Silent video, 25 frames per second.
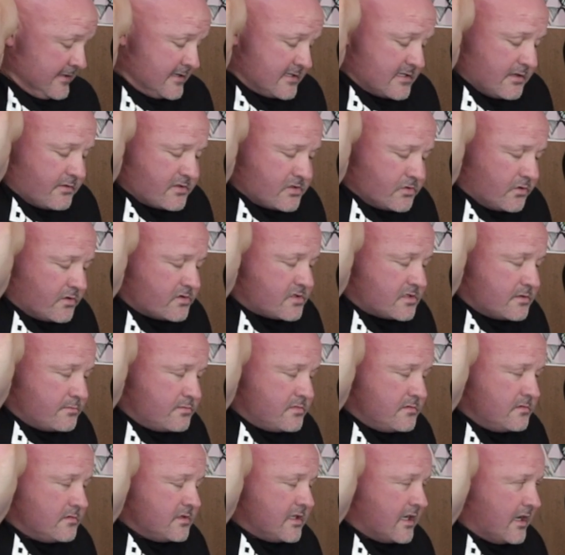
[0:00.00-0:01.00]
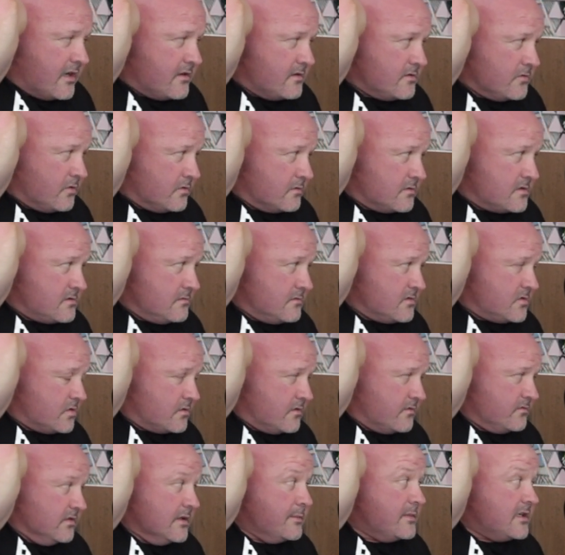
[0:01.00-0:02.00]
So it's not, not sort
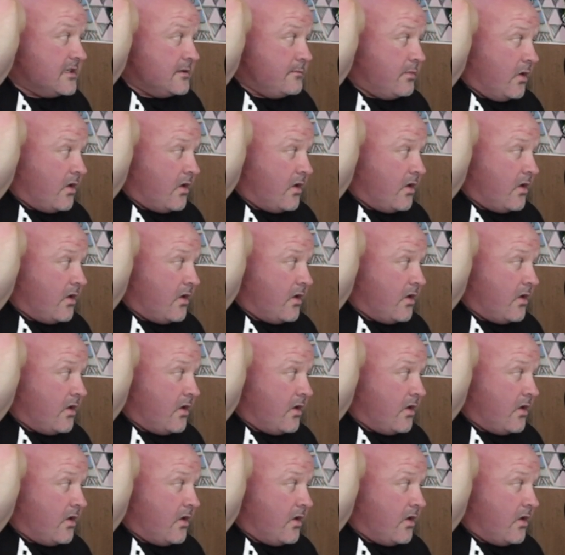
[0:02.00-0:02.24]
of limited